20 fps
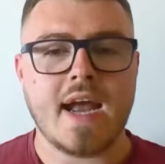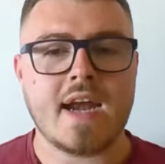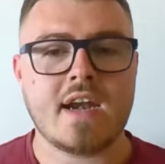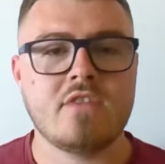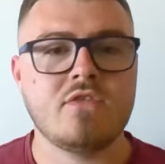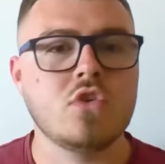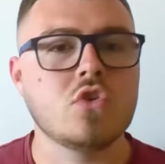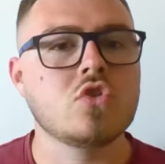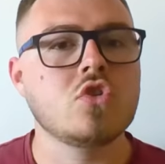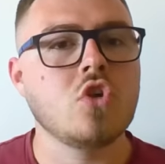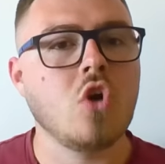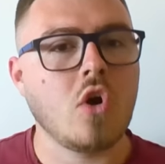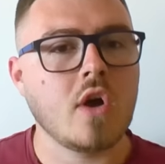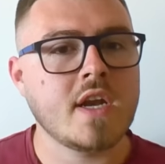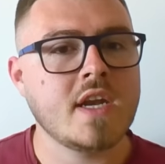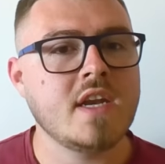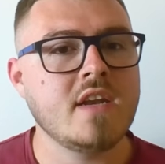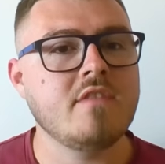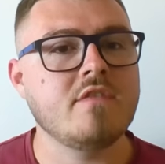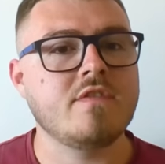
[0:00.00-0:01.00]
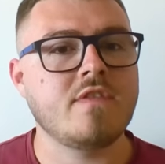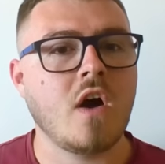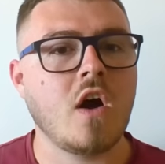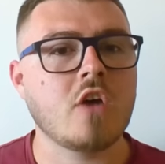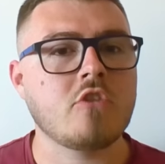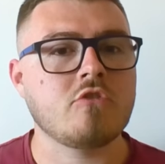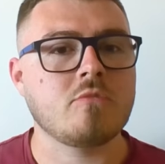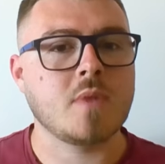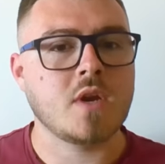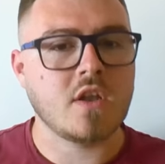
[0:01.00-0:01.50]
And if you're not in an
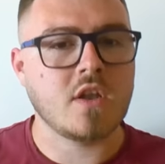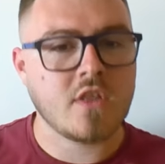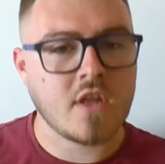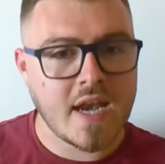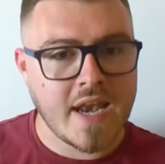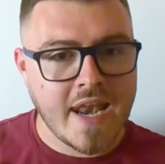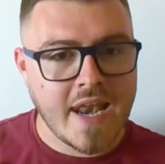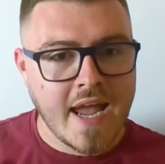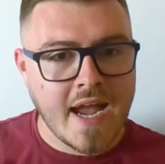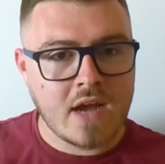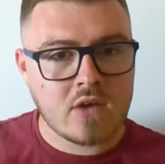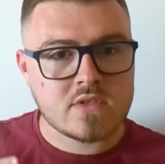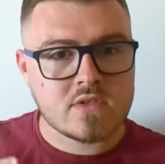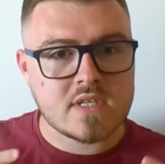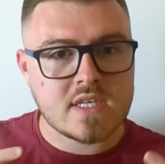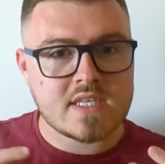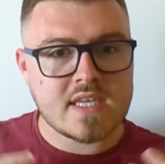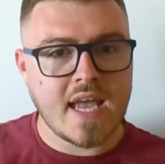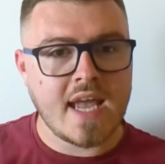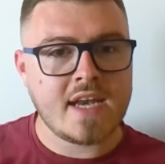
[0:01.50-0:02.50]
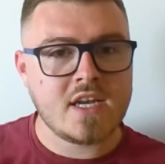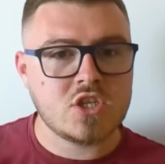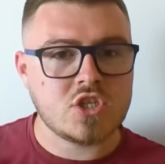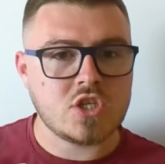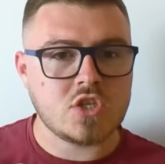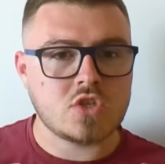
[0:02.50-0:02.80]
environment that allows this energy